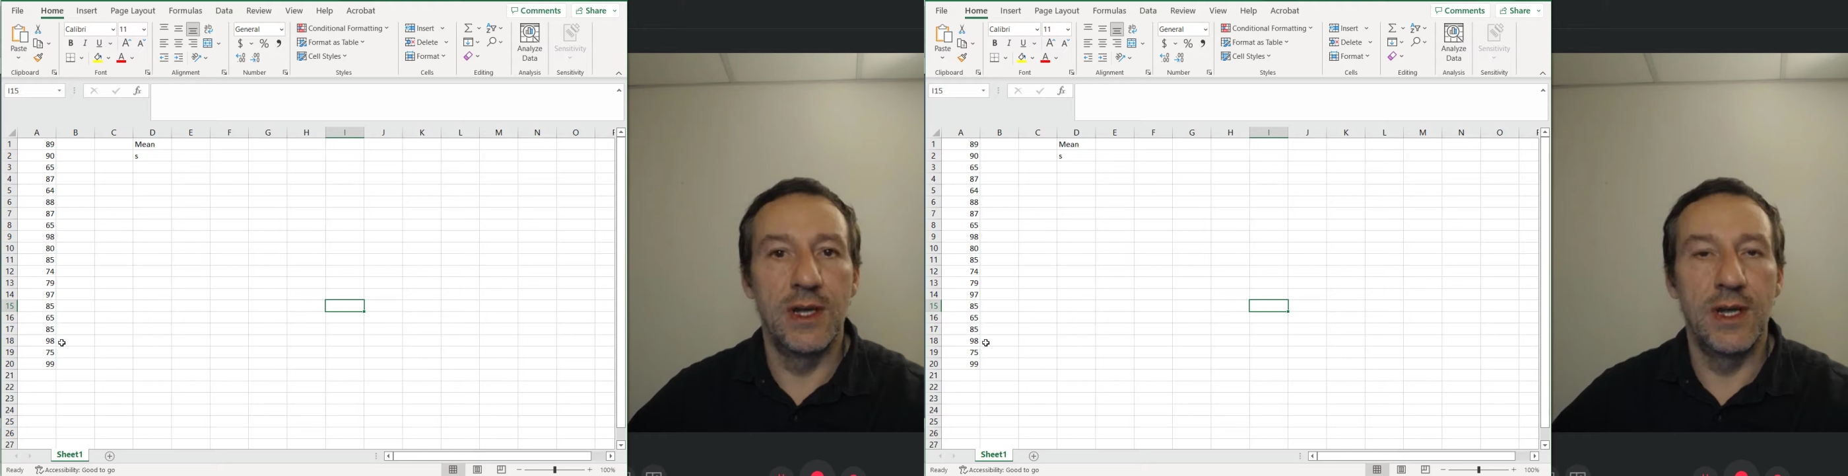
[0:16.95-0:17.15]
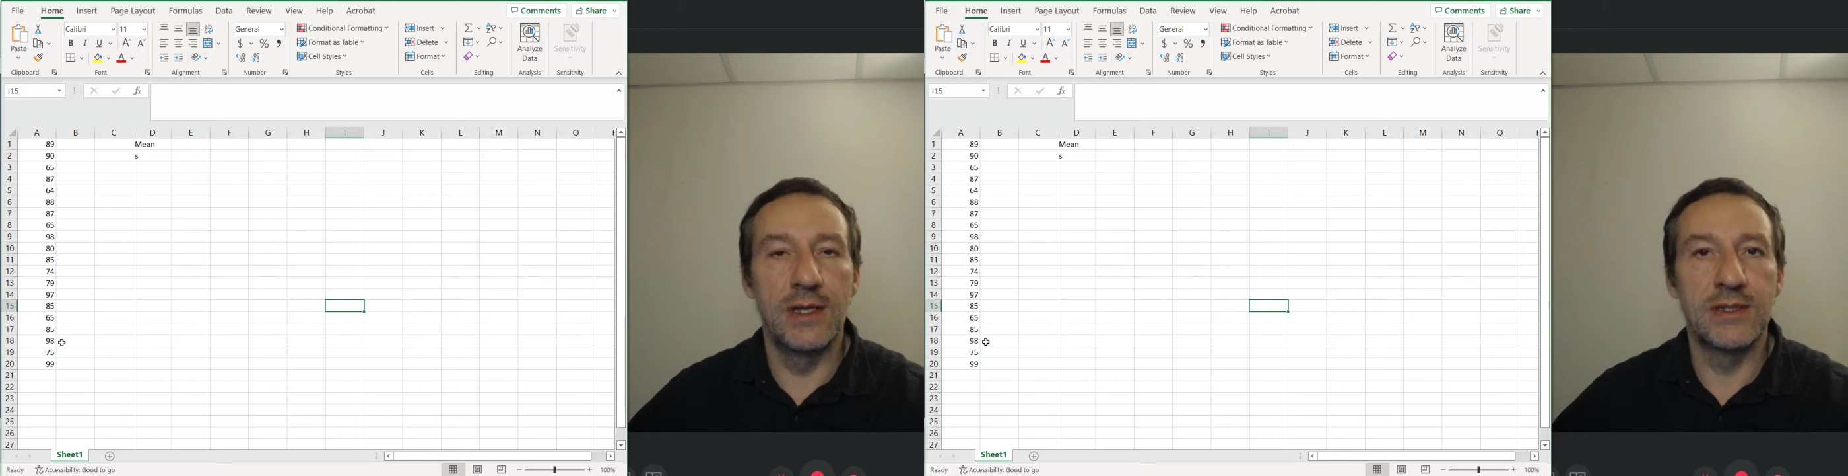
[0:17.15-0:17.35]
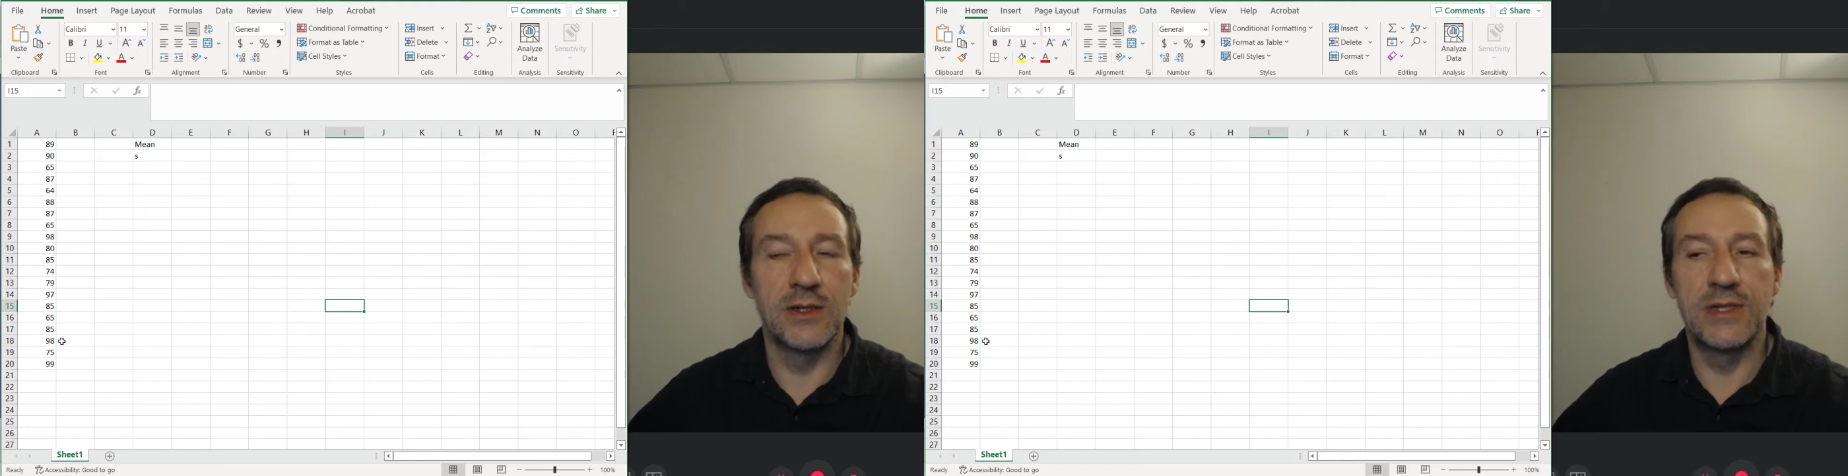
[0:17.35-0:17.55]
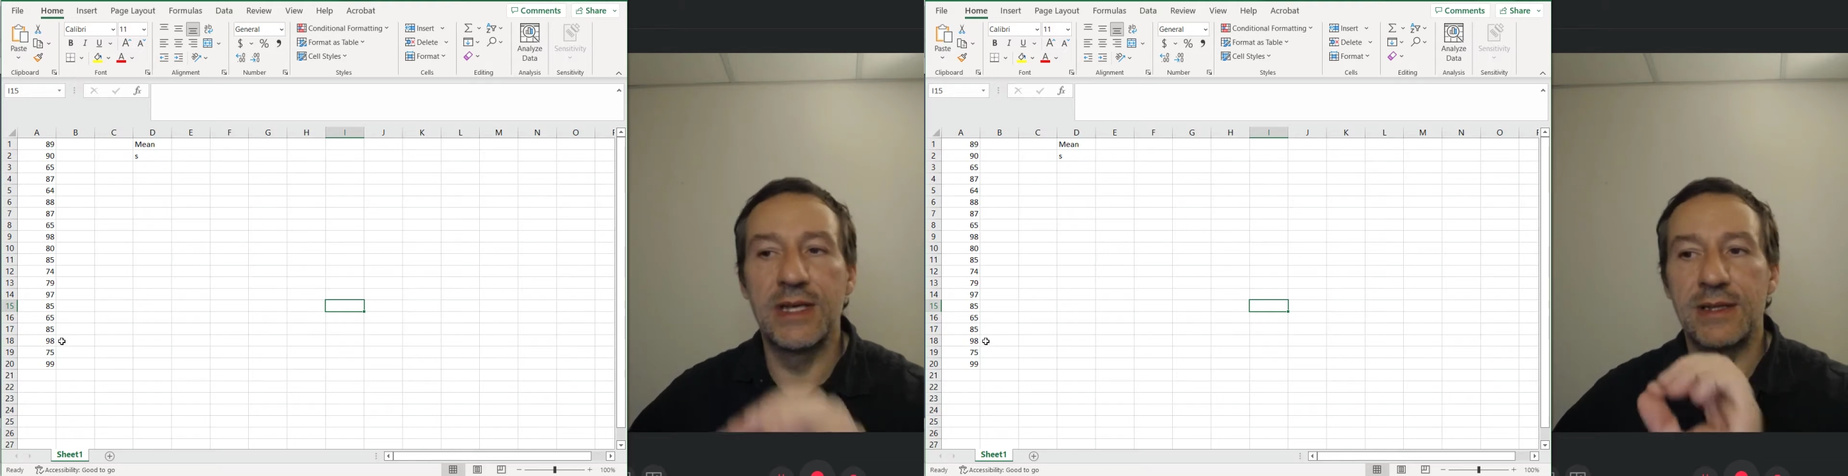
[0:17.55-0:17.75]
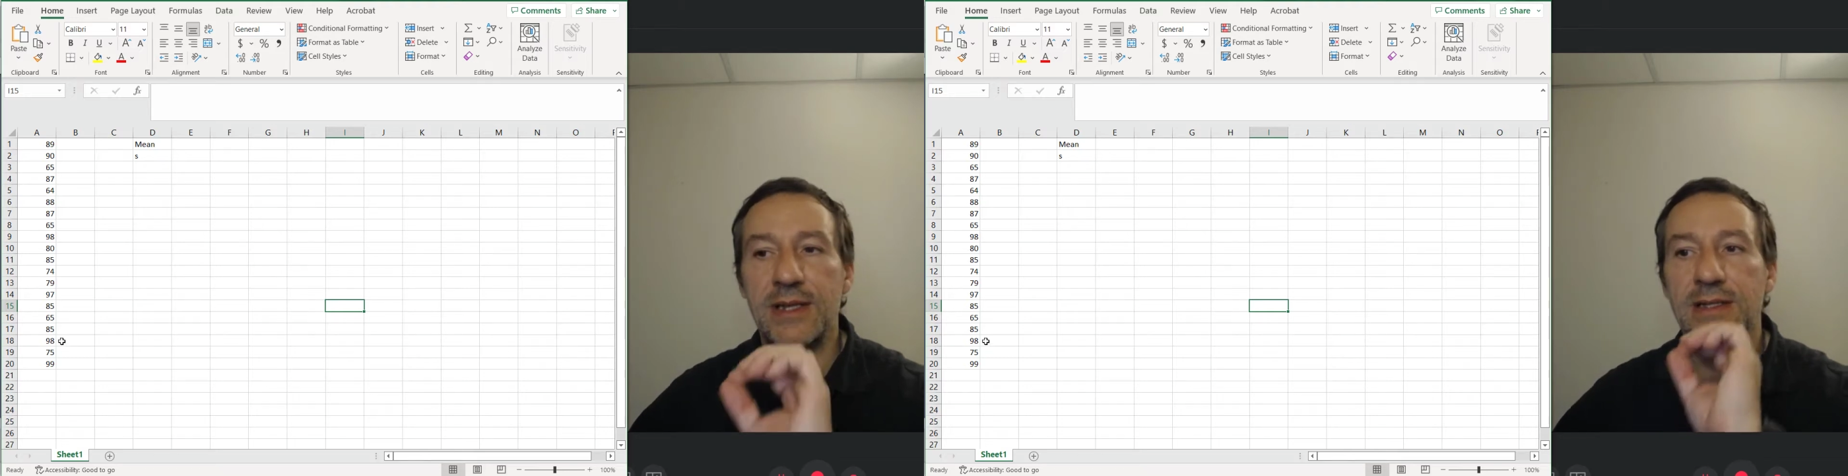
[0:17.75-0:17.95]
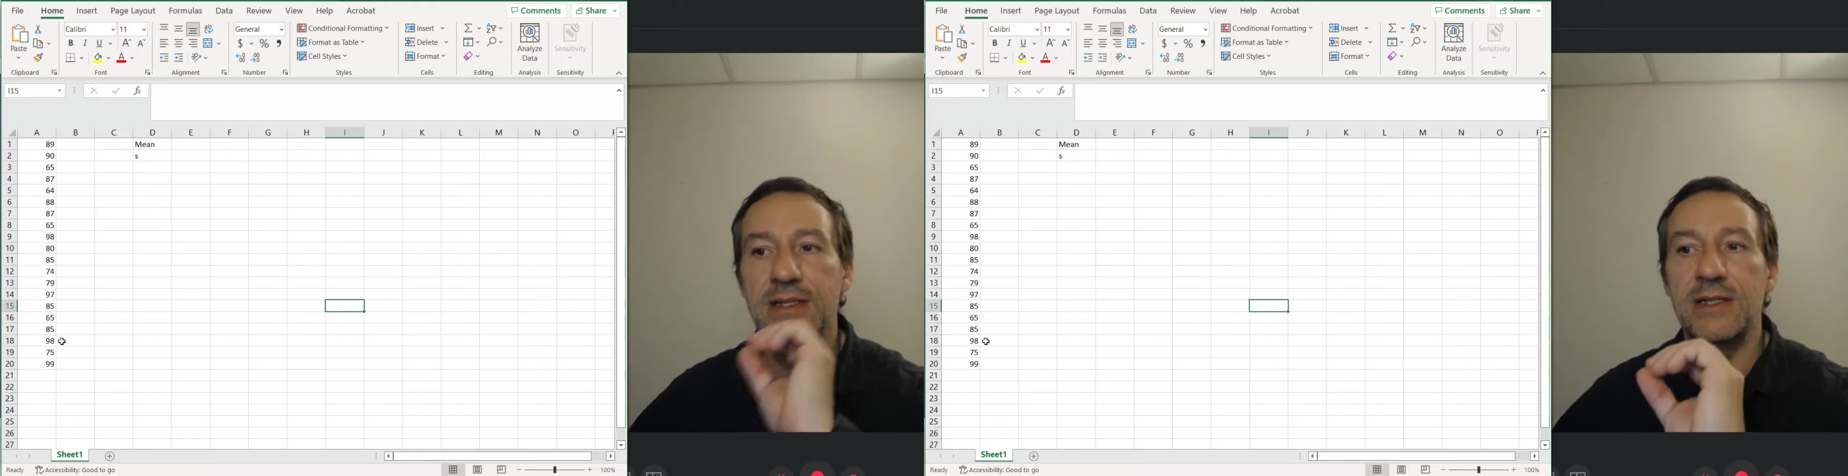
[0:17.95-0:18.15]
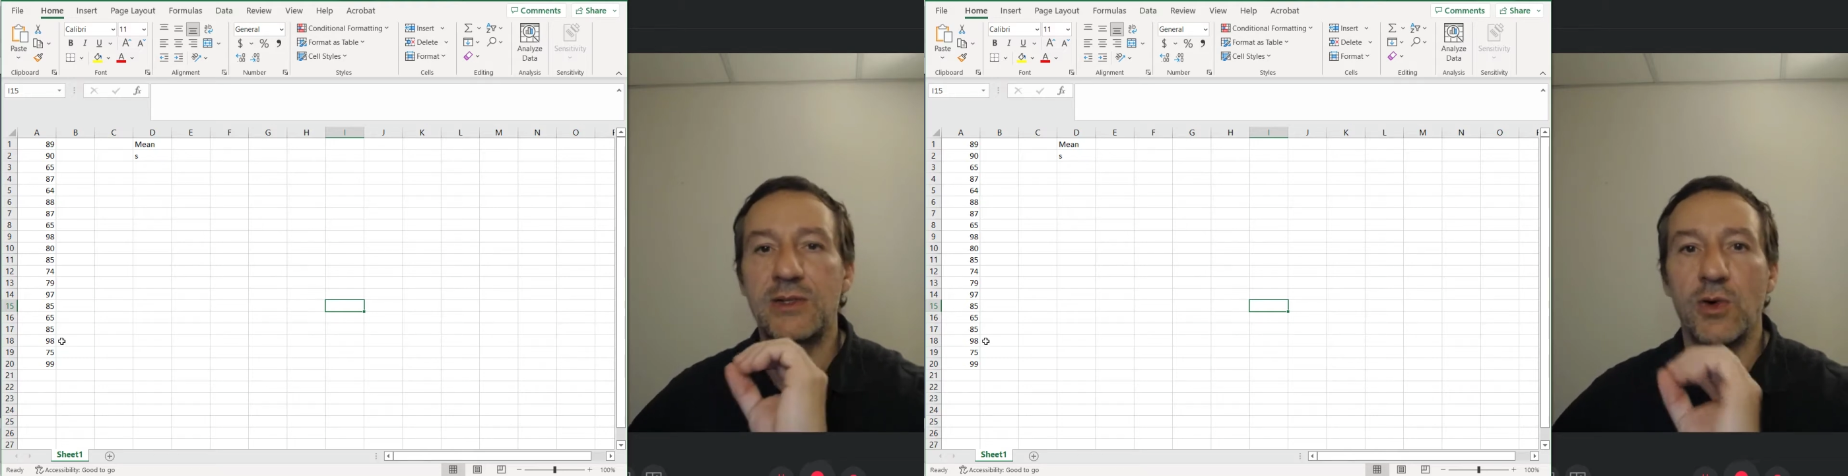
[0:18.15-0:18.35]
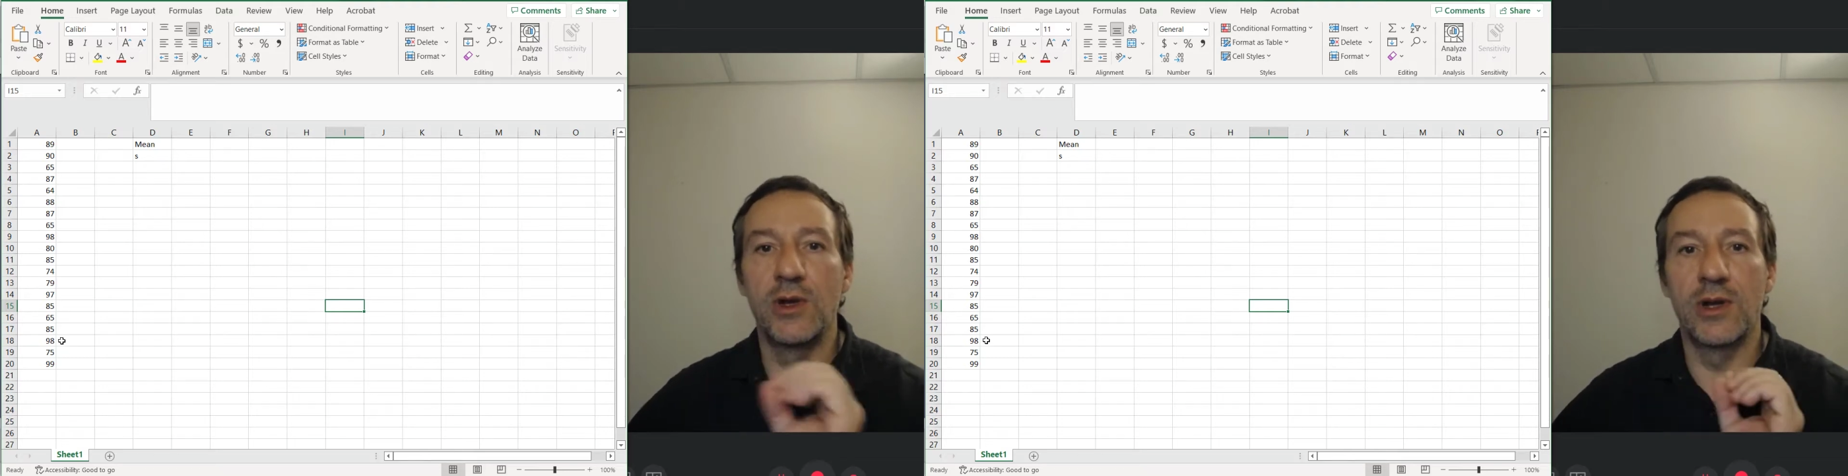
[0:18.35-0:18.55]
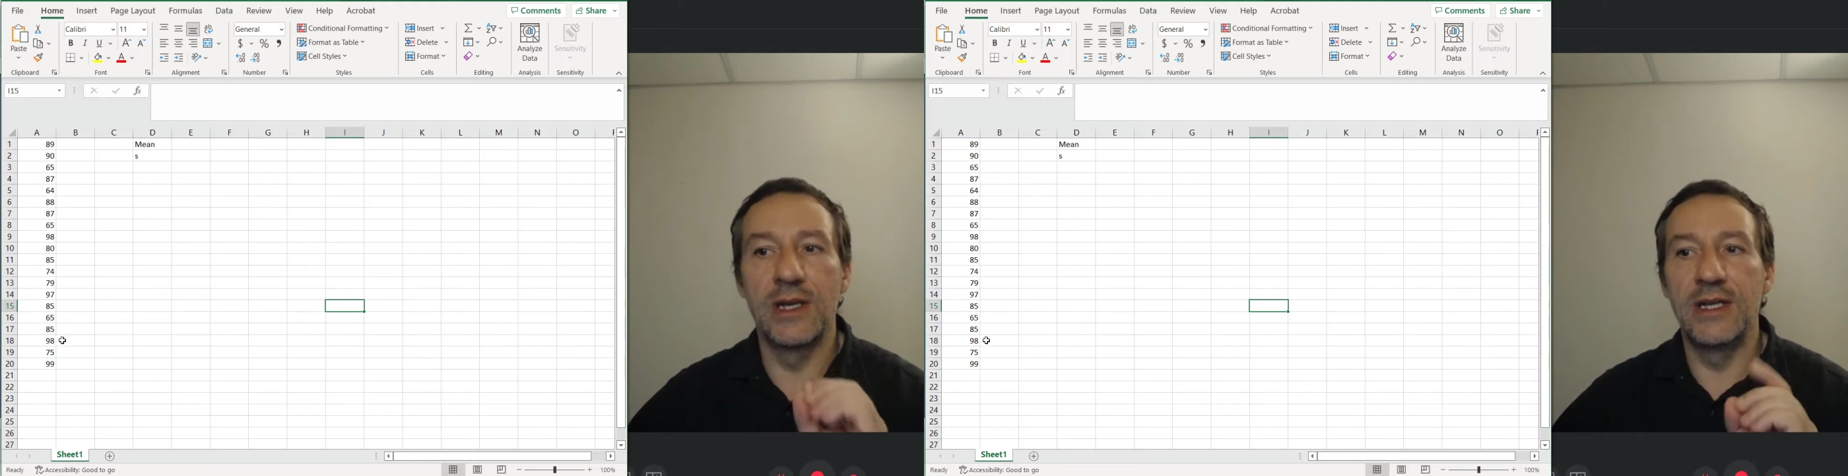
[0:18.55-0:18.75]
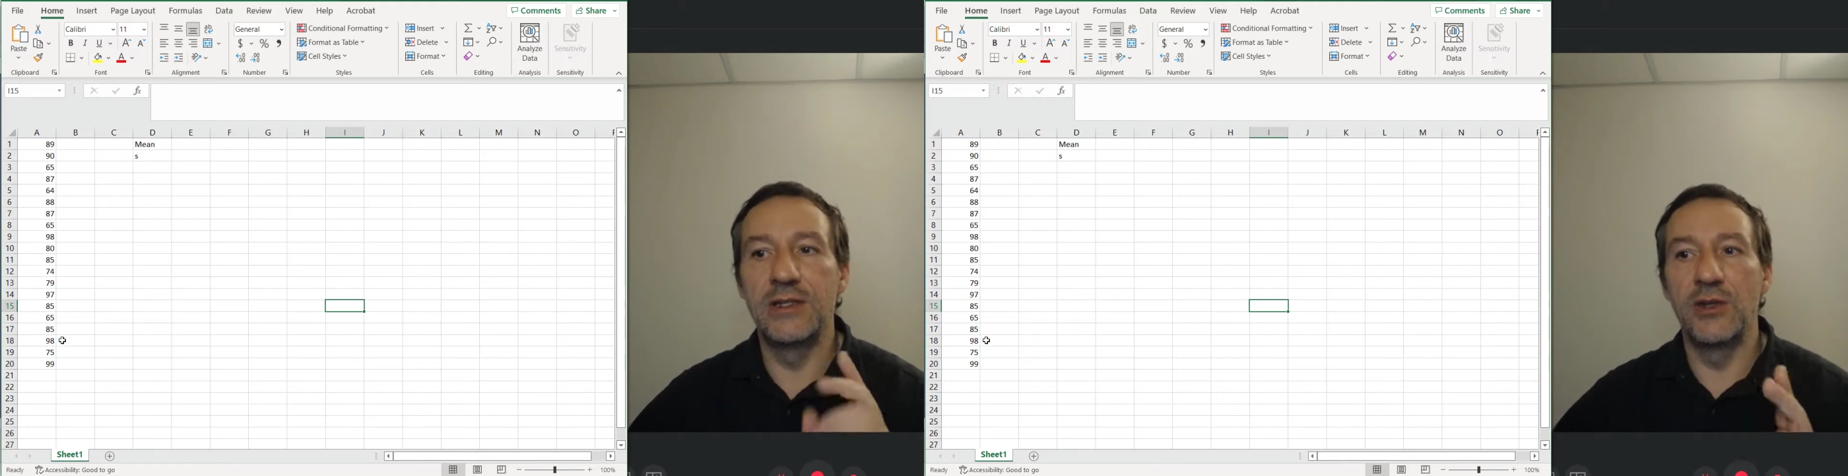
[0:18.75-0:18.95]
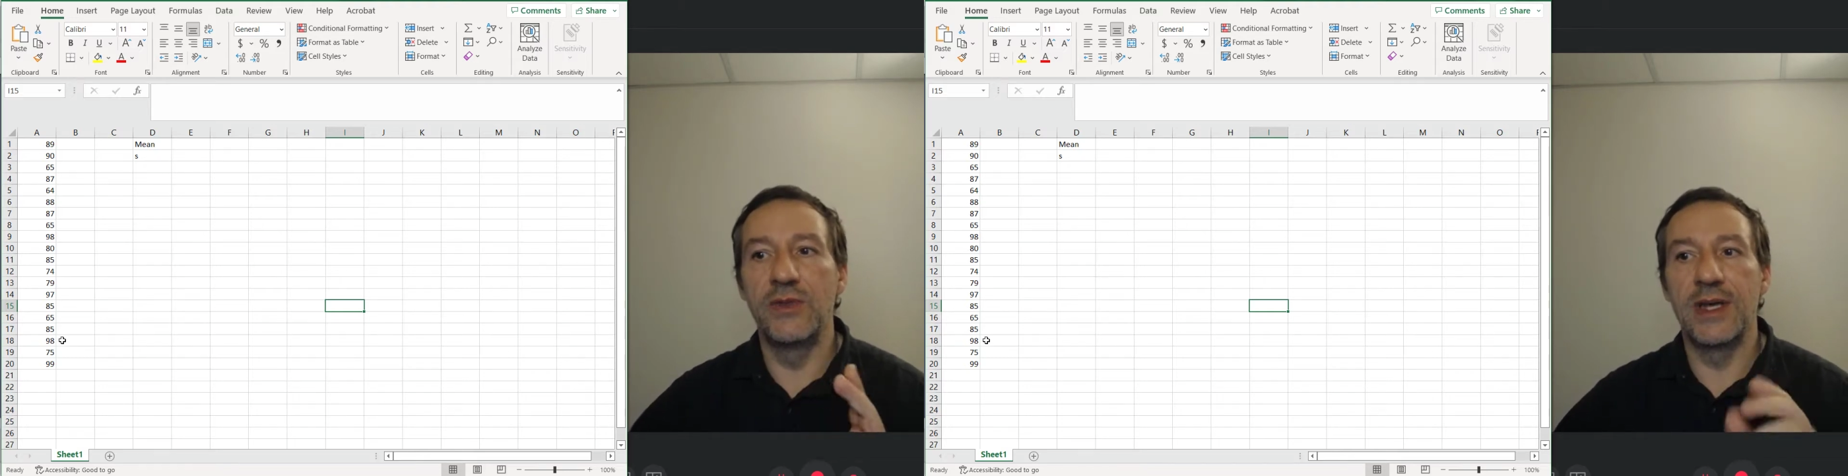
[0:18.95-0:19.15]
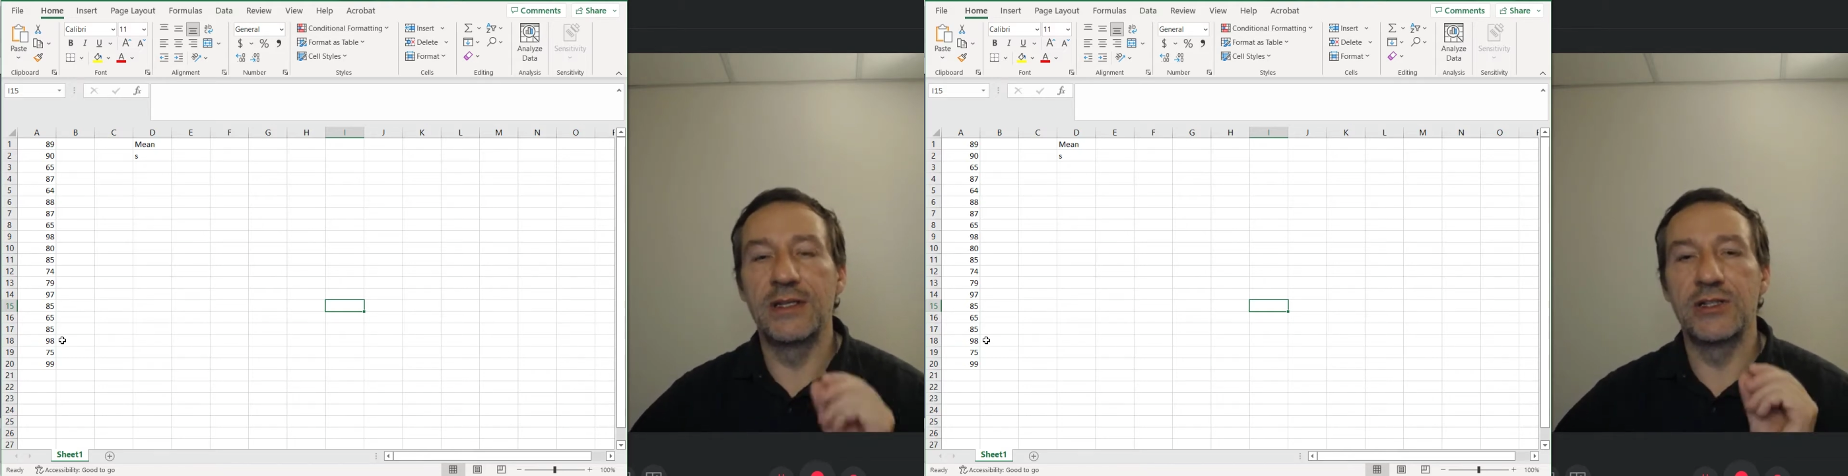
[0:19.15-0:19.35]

and so to get that z-score, you're going to need two things.